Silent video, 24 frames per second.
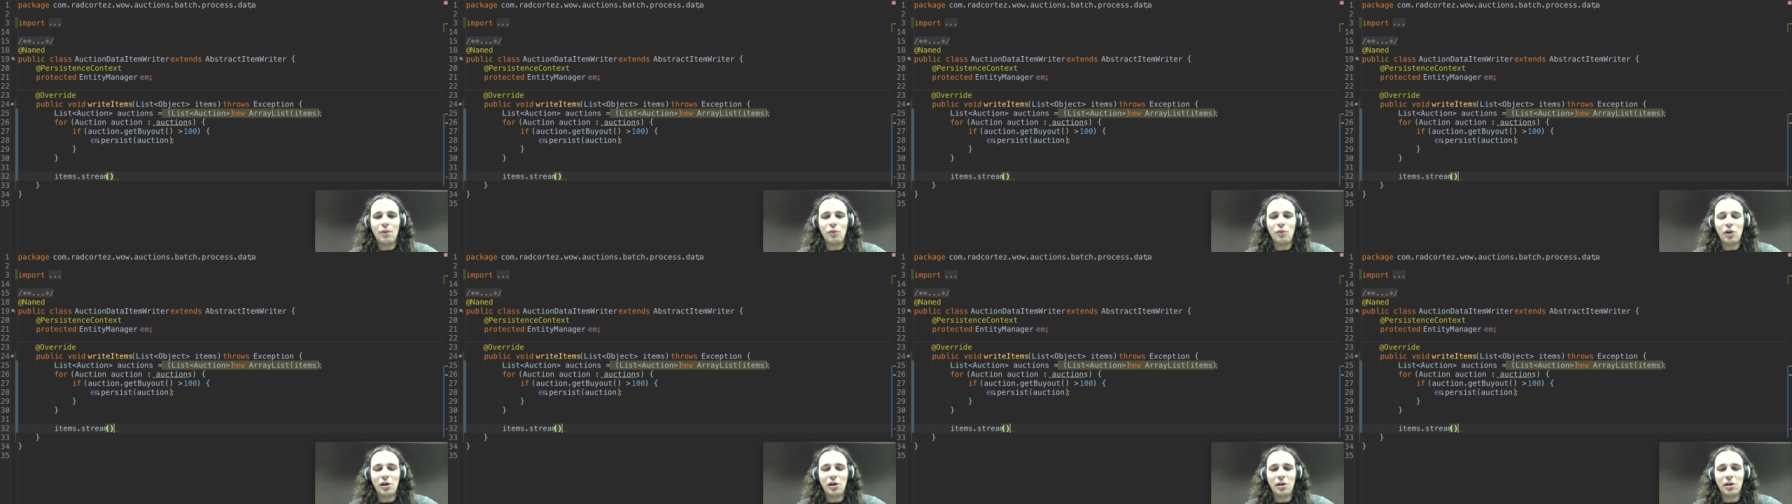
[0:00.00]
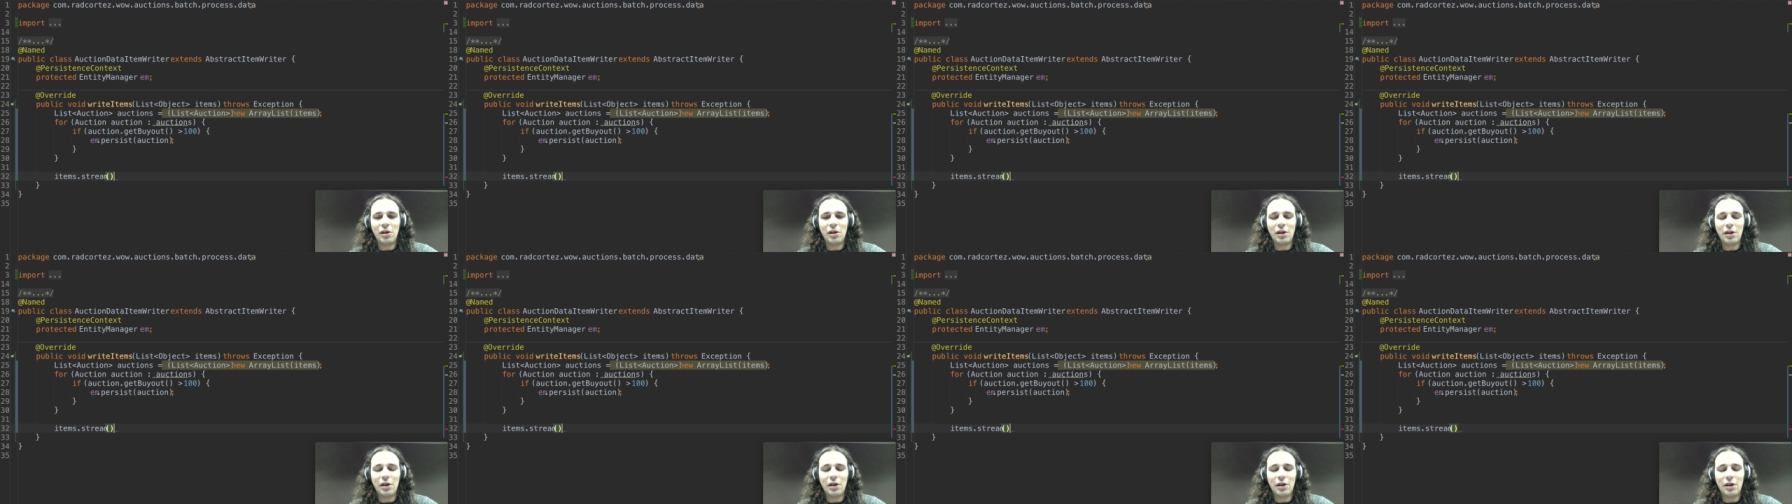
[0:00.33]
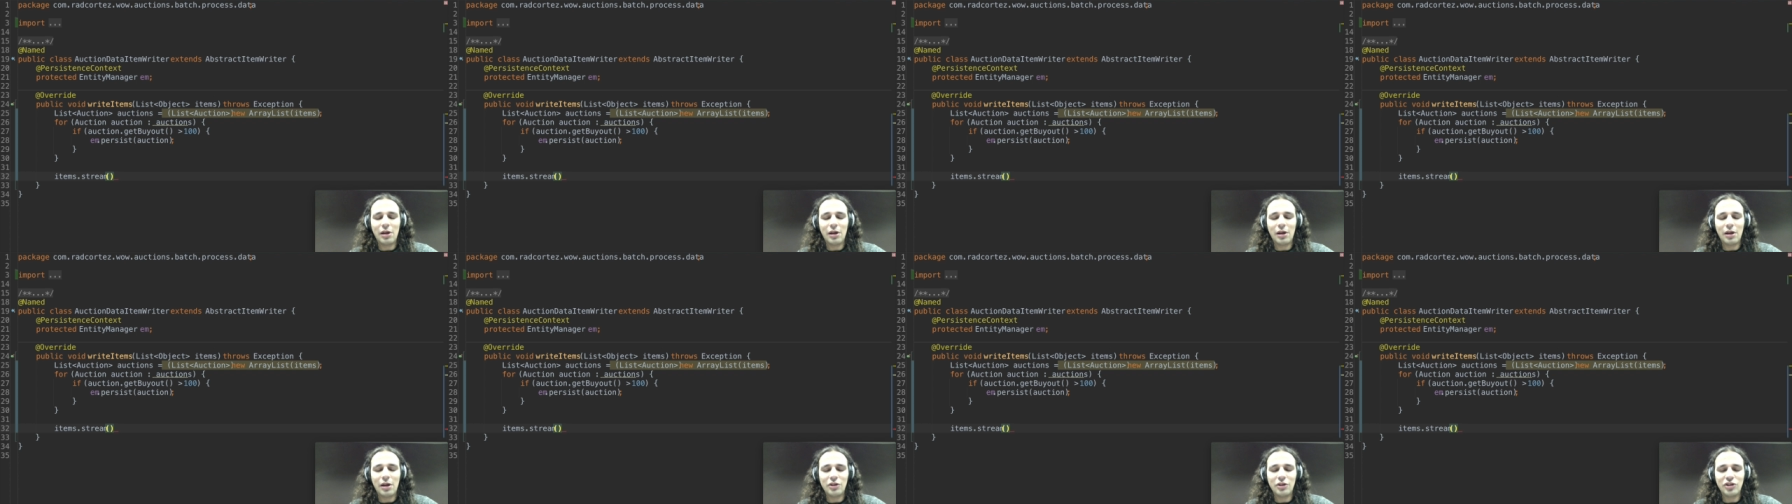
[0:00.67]
we are,
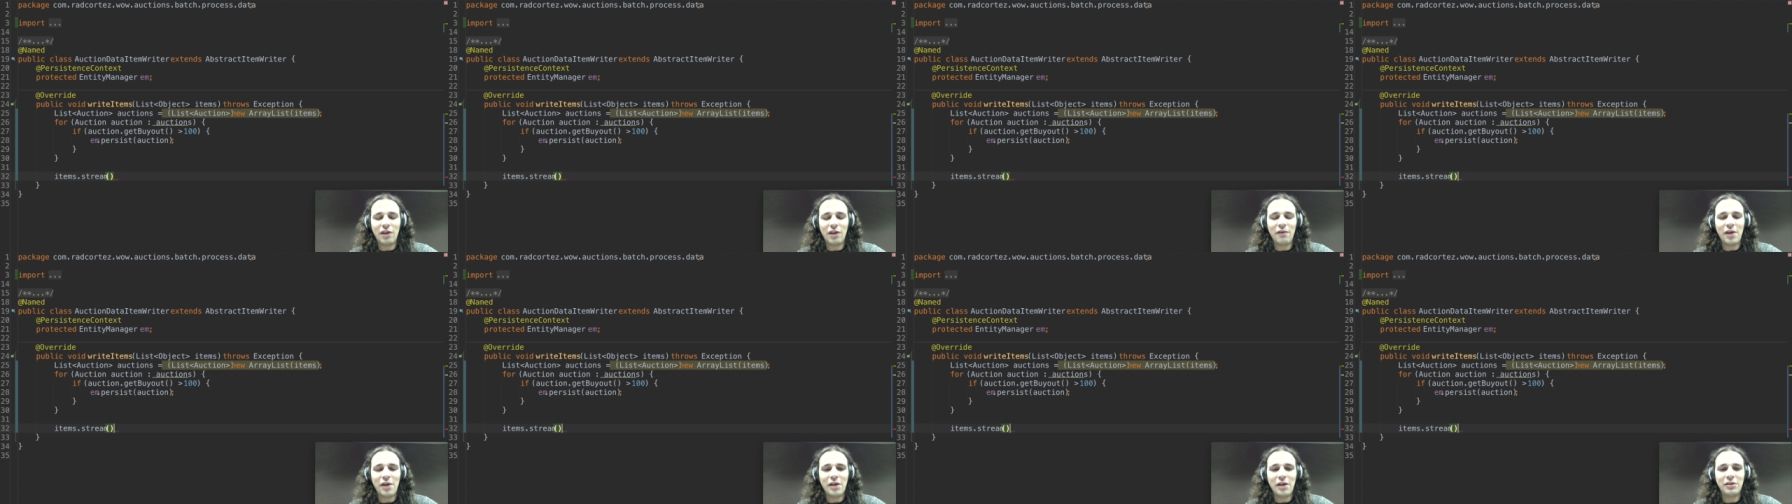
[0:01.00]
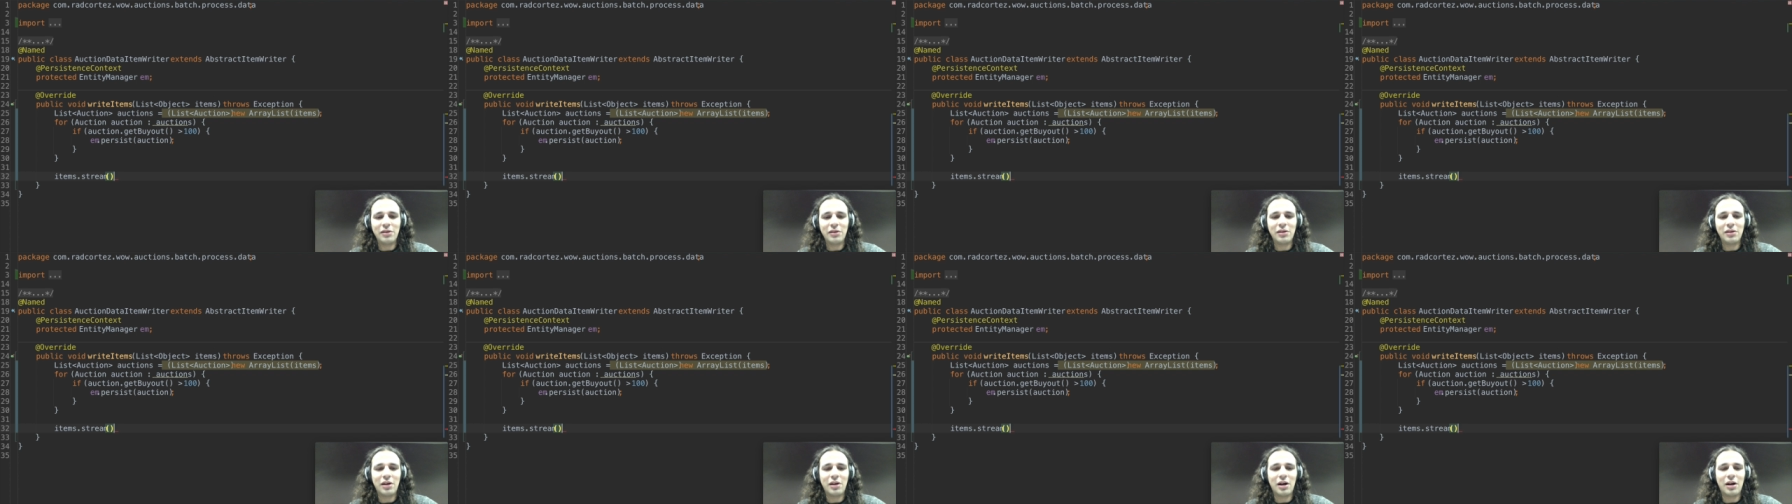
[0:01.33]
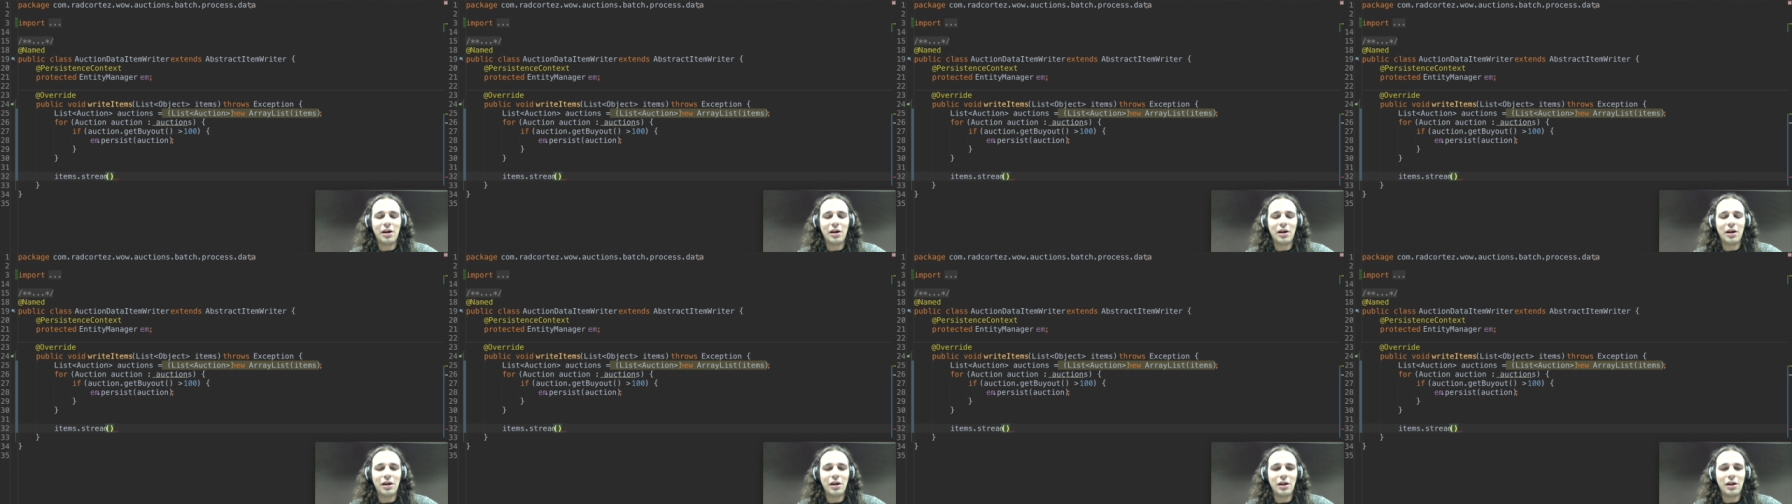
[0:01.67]
uh, Java 8
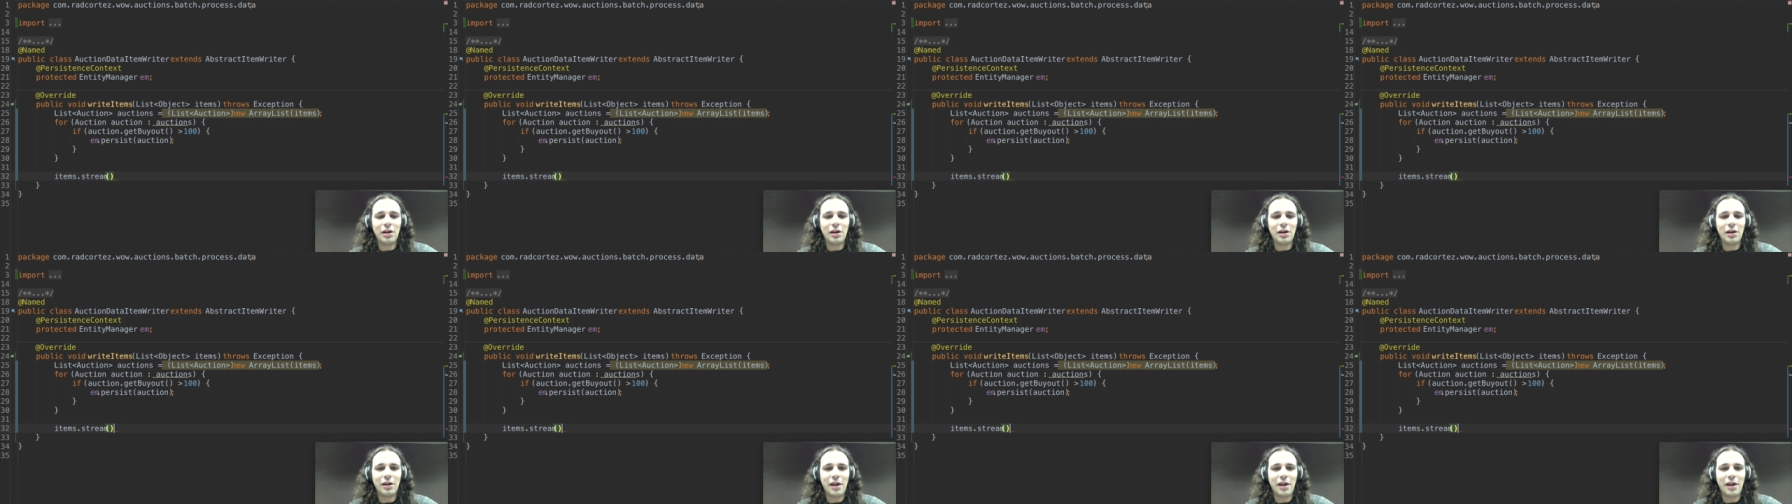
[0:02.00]
uh,